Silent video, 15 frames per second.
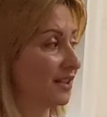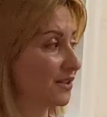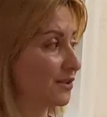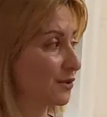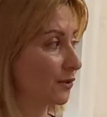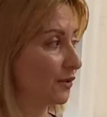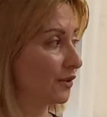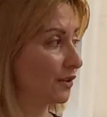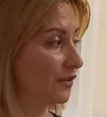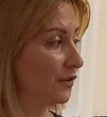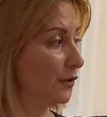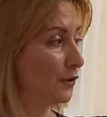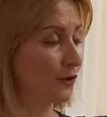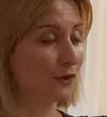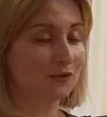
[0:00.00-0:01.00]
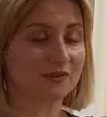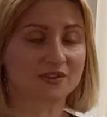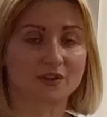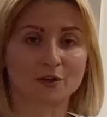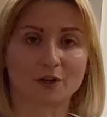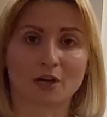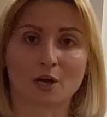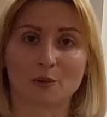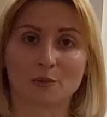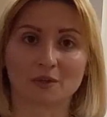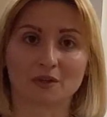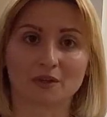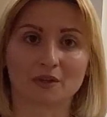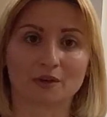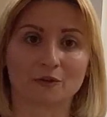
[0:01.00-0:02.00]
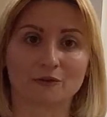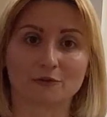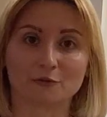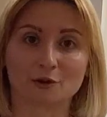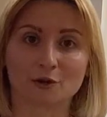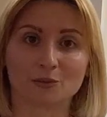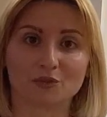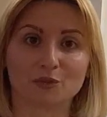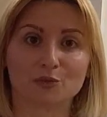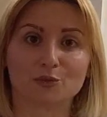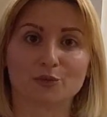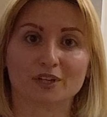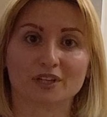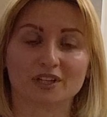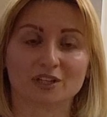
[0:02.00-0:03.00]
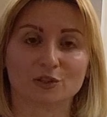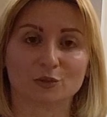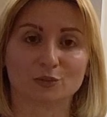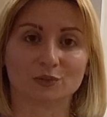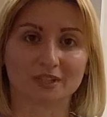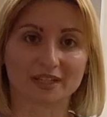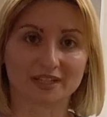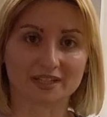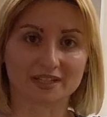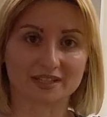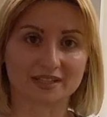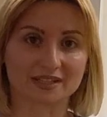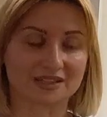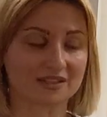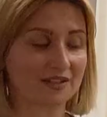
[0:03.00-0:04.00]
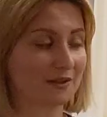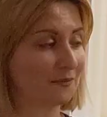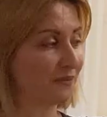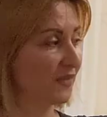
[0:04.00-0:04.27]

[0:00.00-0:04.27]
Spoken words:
So the nerves that are coming from the brachial plexus,